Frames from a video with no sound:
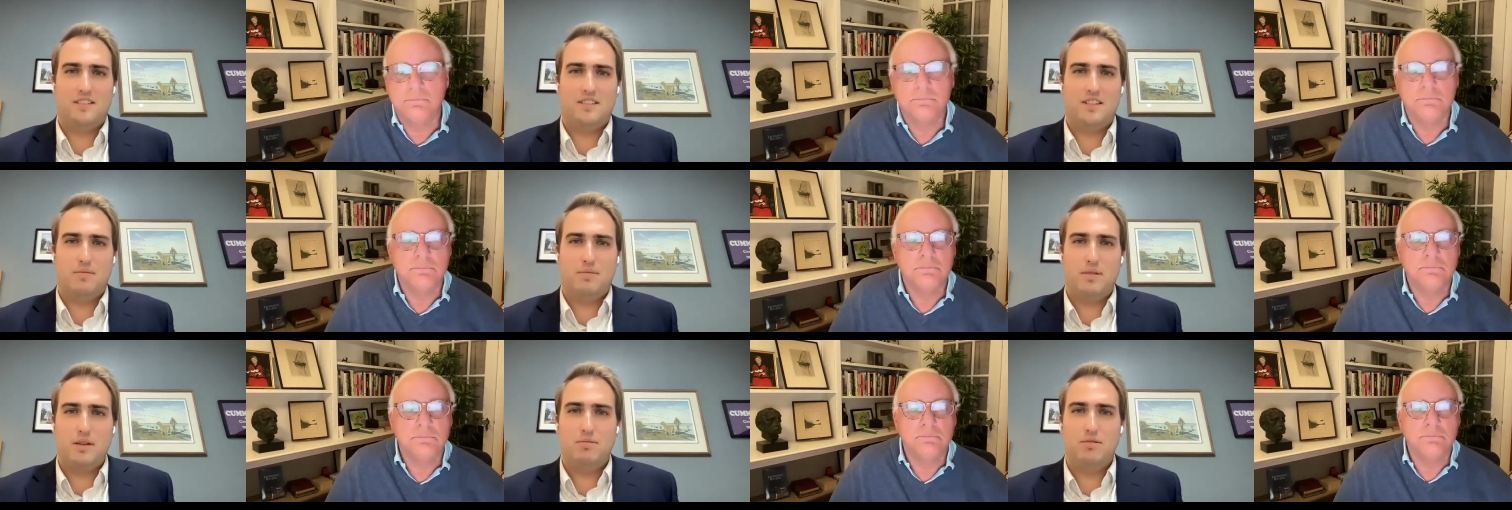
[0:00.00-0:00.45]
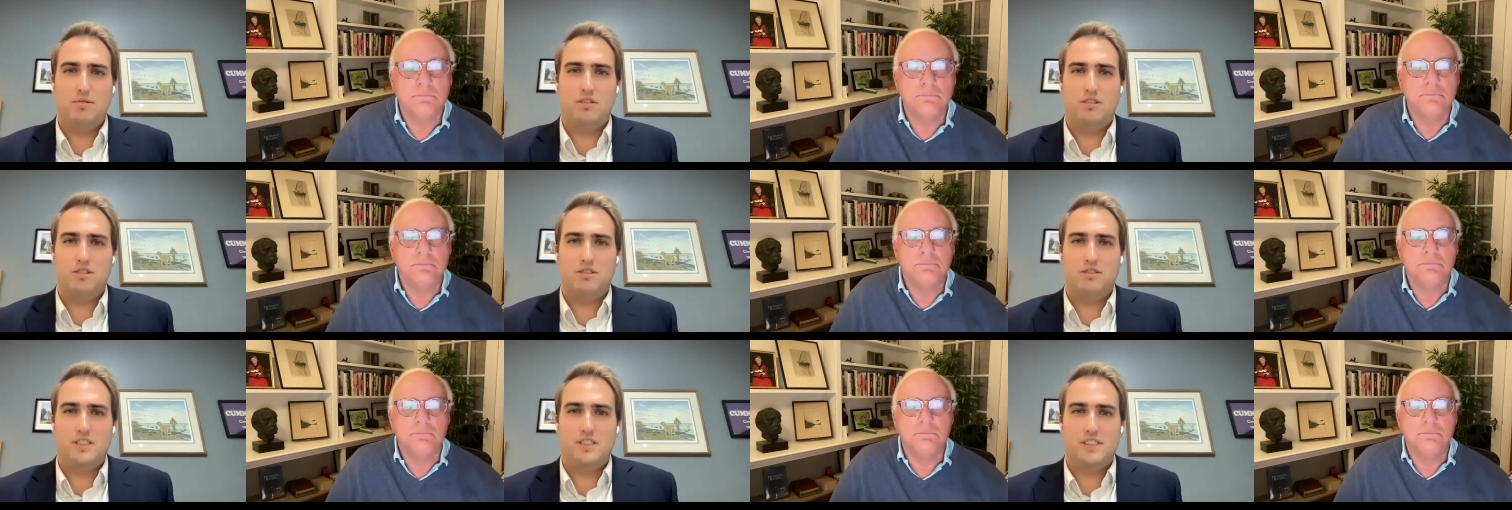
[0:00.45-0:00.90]
Speaker 1: the people
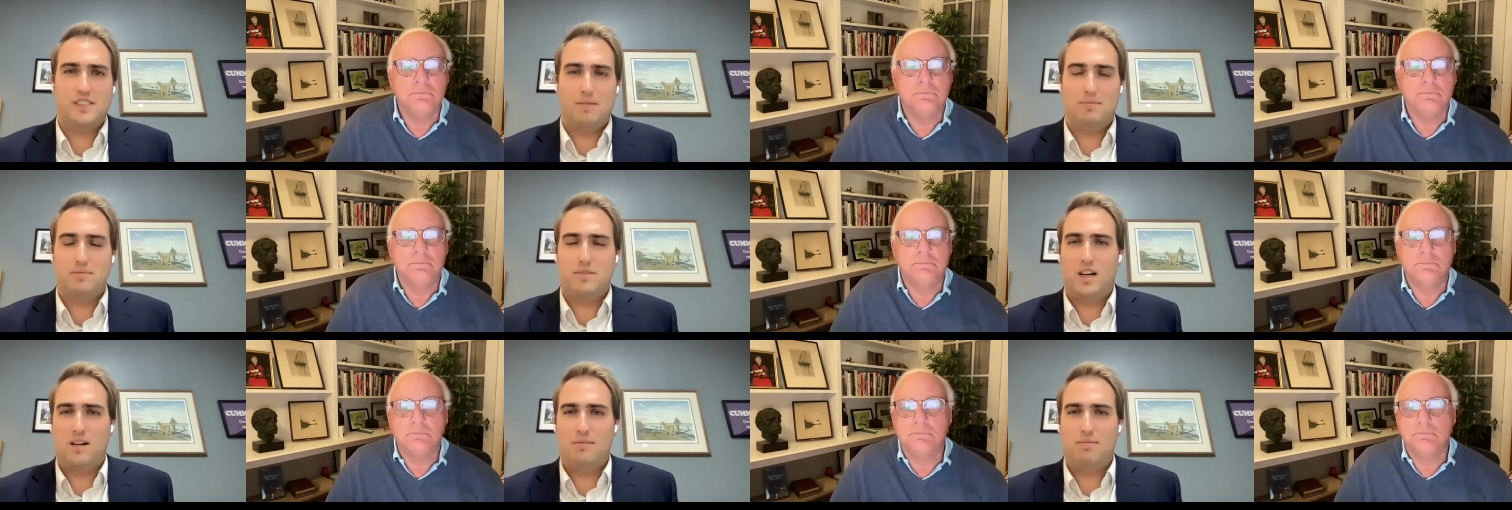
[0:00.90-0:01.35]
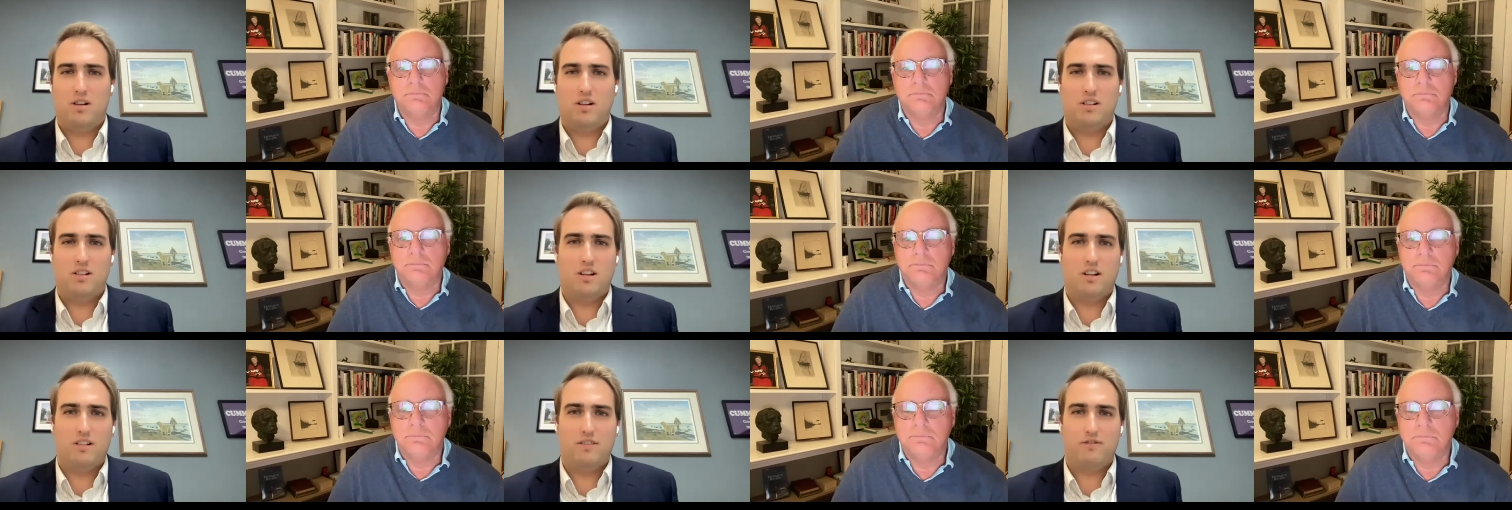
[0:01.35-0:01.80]
who stepped up
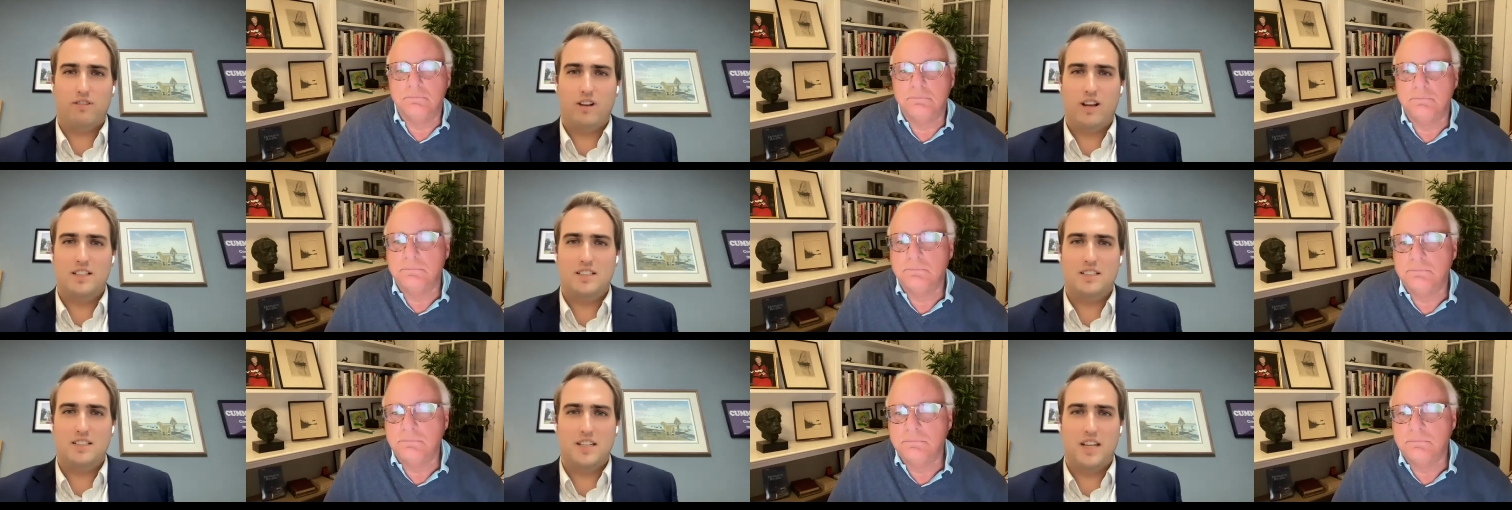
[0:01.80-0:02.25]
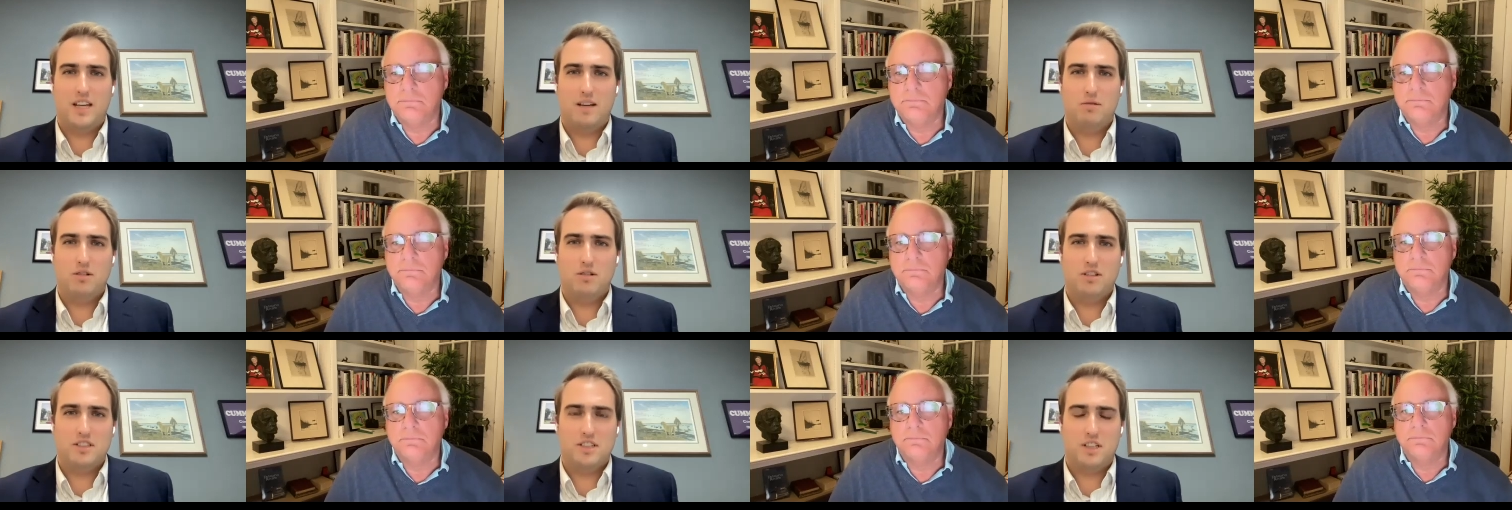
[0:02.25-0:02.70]
are our friends,
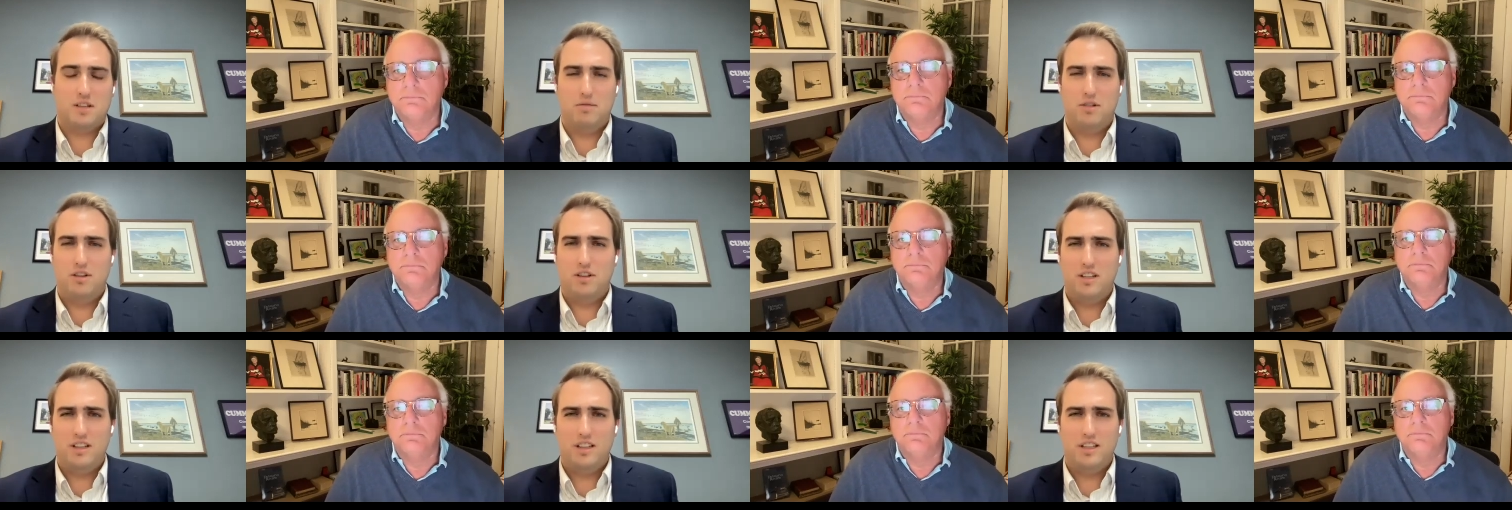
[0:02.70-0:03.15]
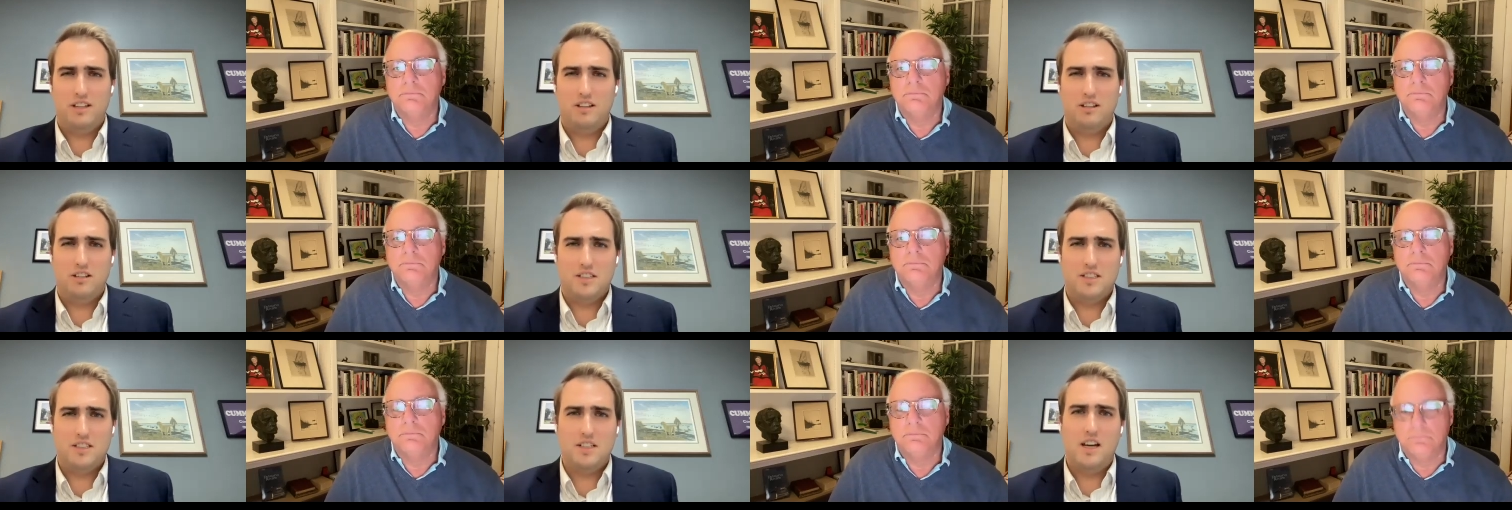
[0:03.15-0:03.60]
neighbors, community
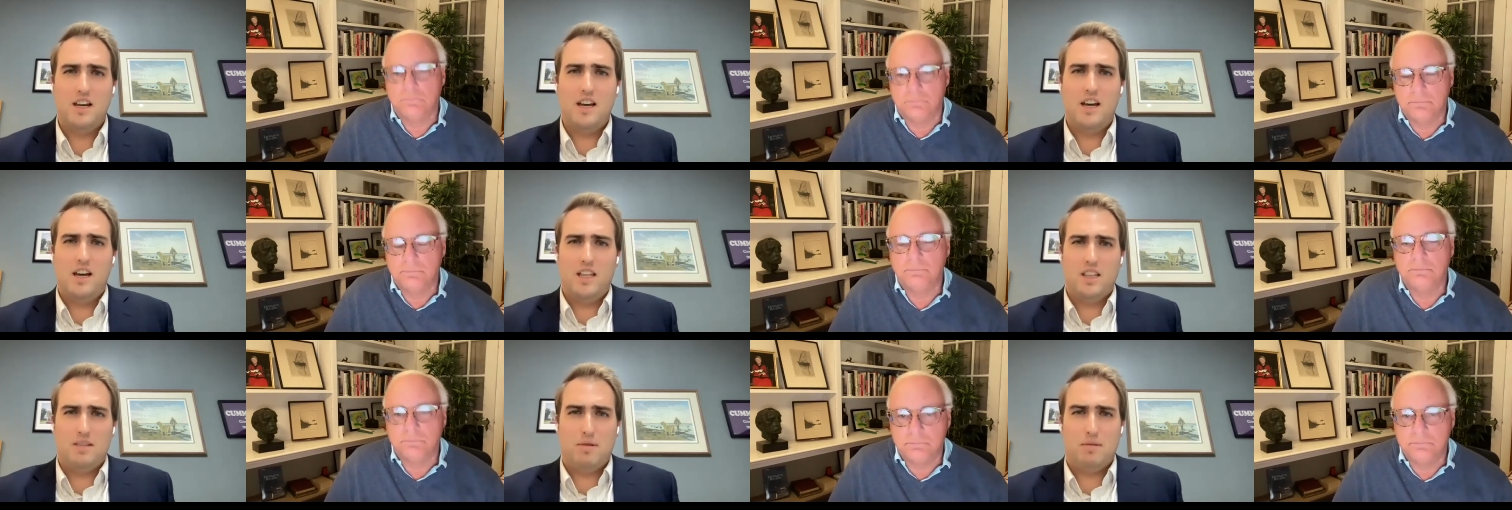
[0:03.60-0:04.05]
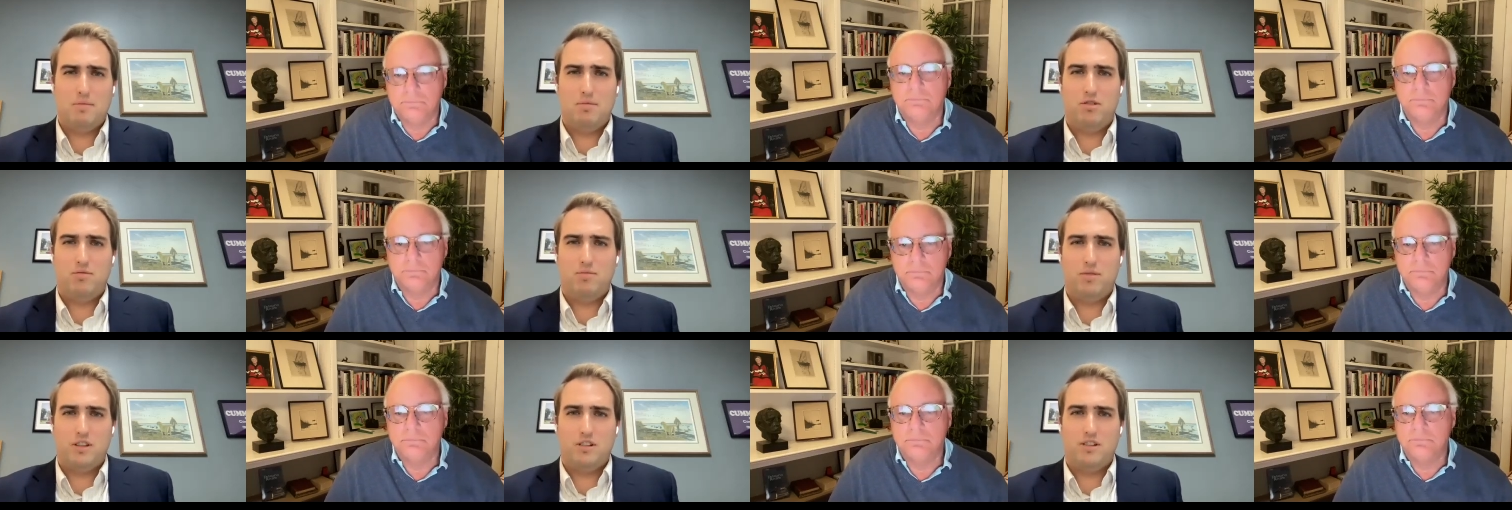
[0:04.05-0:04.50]
leaders people
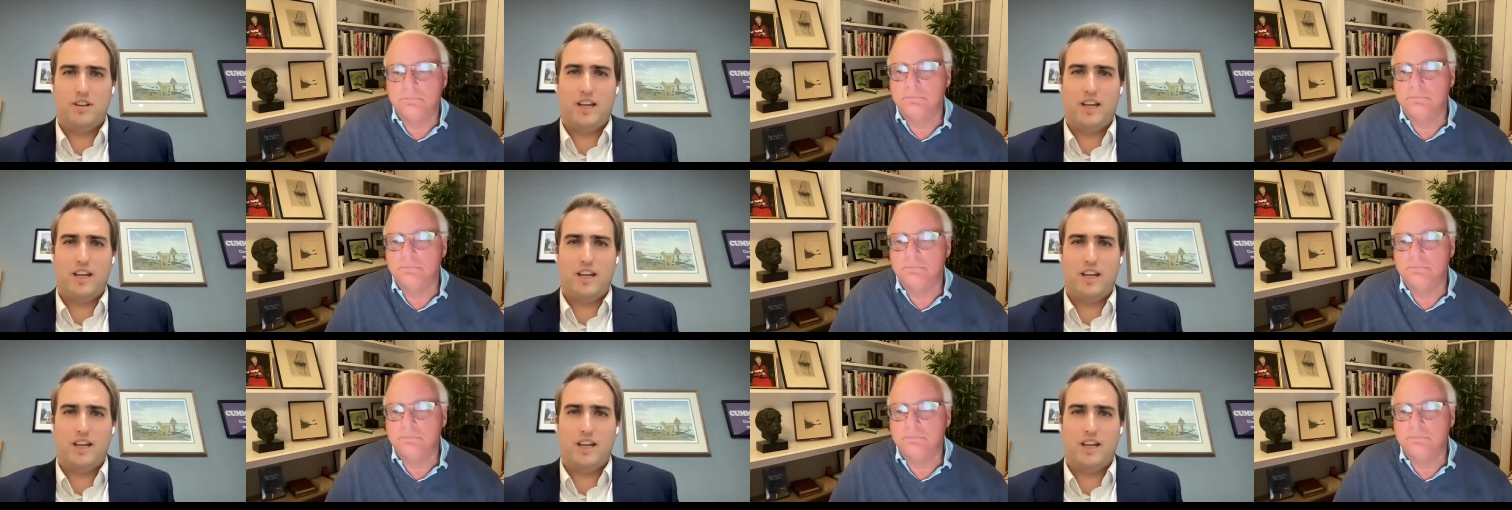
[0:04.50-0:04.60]
who put their